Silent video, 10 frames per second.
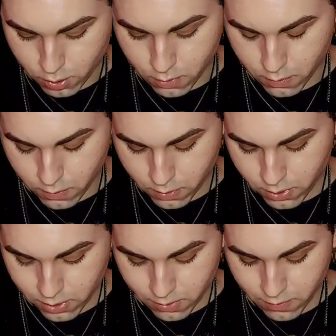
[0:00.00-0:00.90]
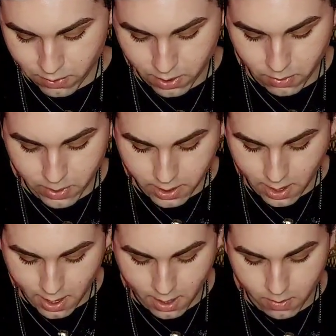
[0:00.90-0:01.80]
For the week
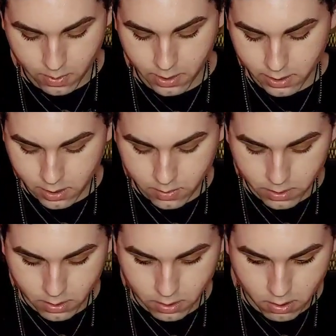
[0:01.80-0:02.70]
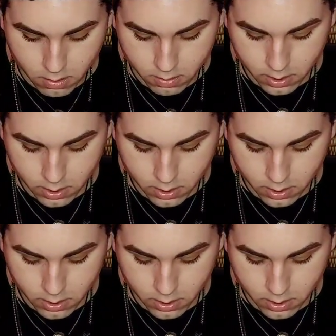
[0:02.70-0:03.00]
ahead, what needs to be known,